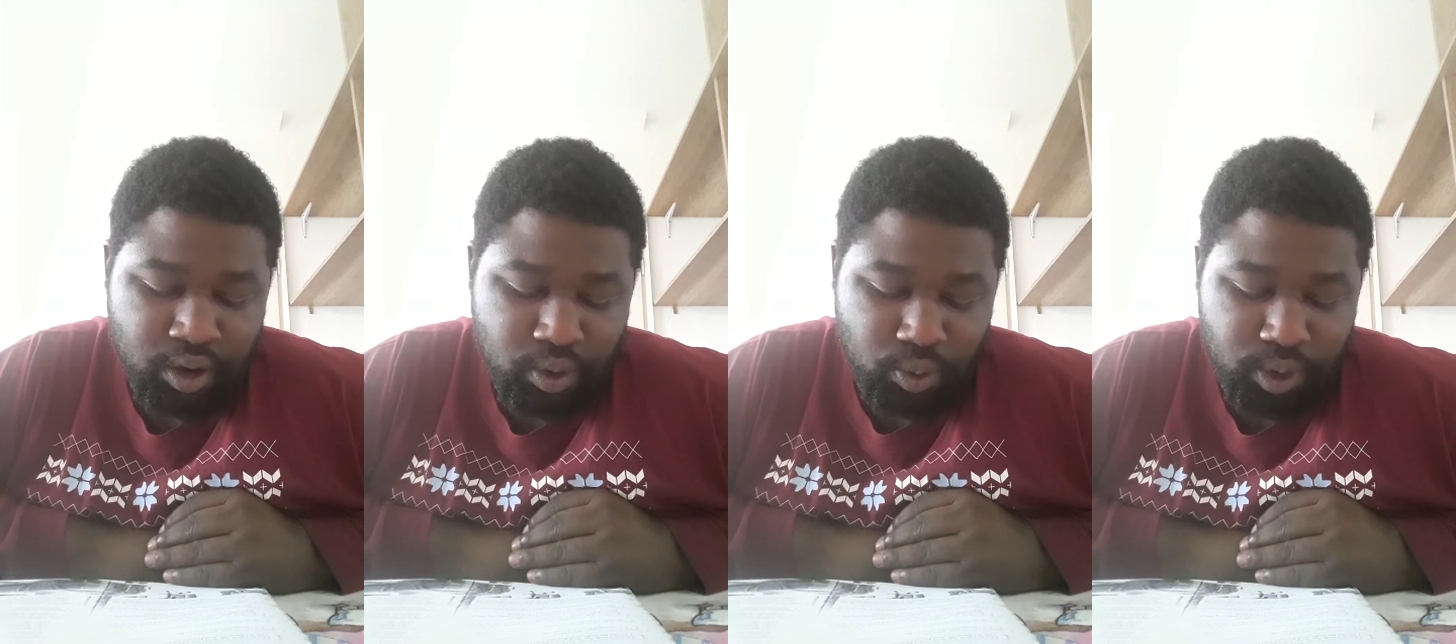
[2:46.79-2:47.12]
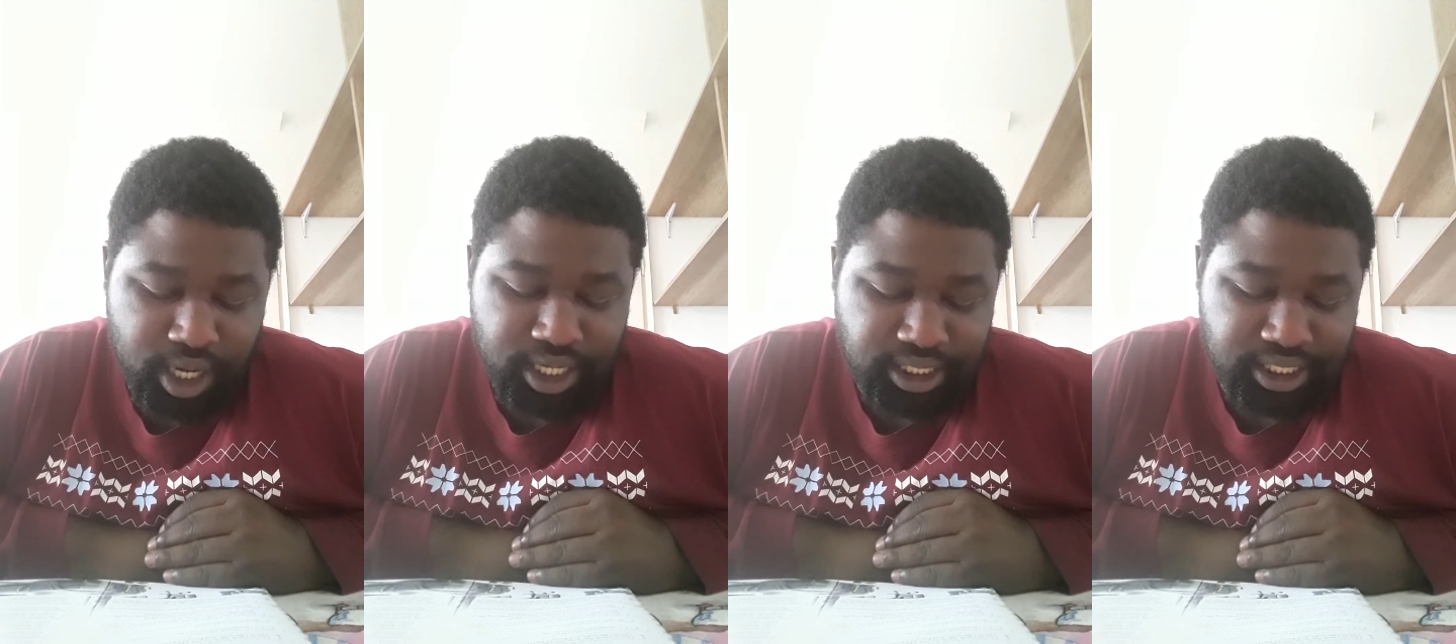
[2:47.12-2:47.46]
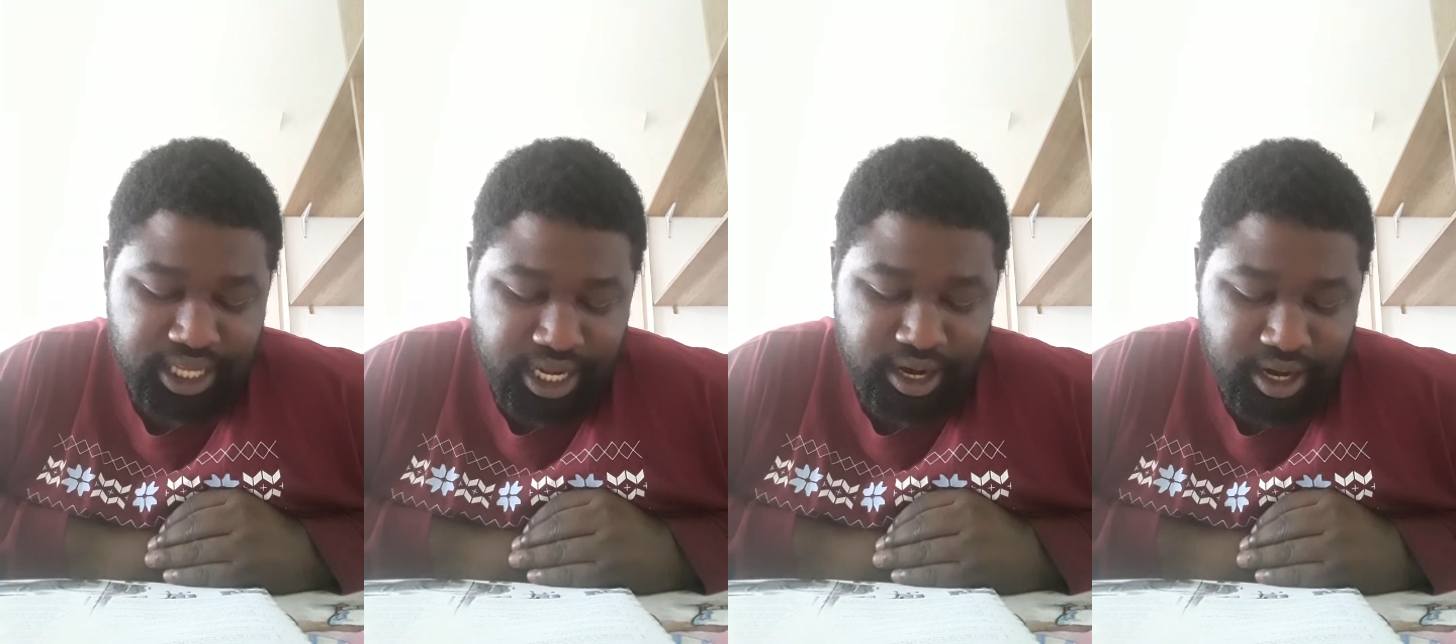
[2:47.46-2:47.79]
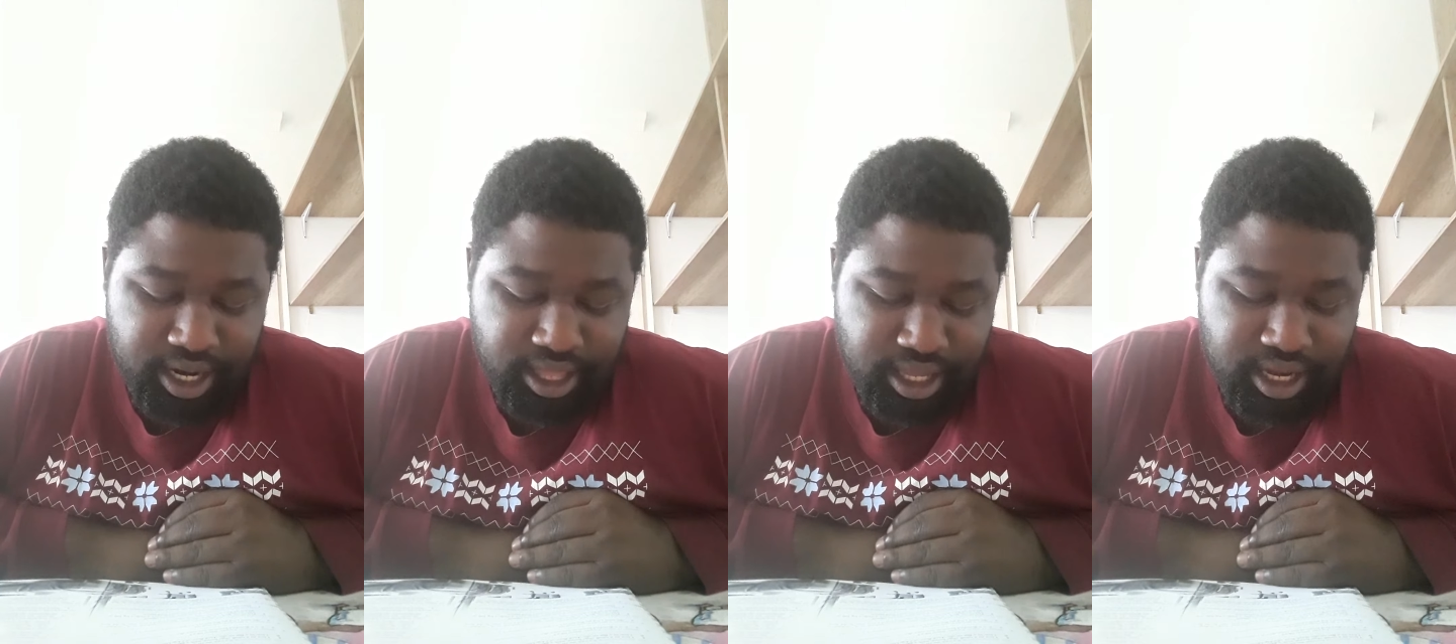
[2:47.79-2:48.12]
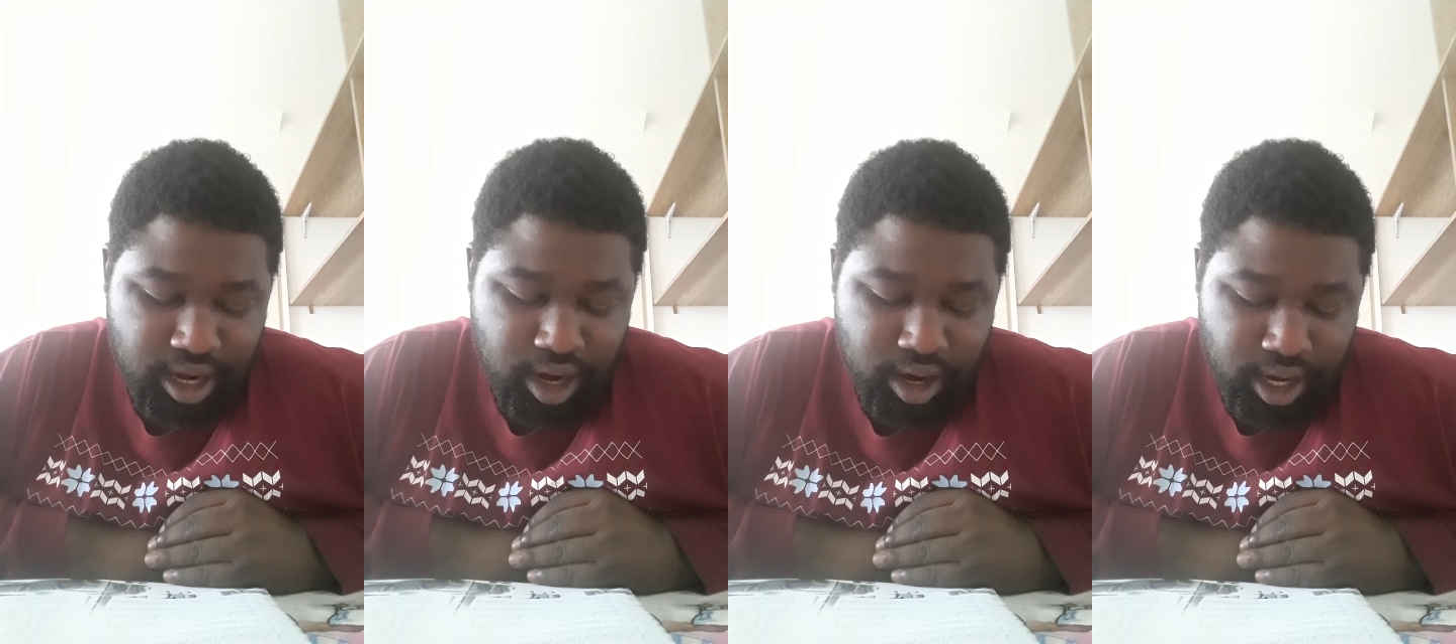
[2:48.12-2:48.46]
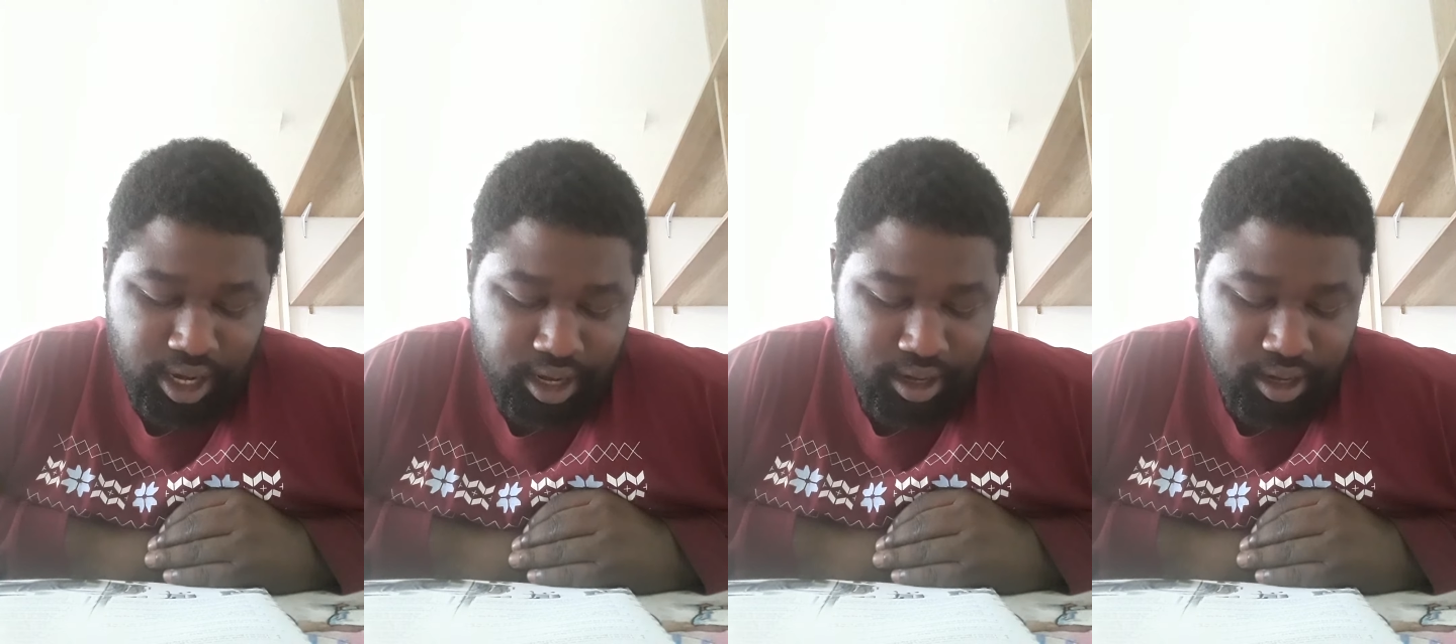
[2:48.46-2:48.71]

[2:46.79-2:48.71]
What is there in the garden?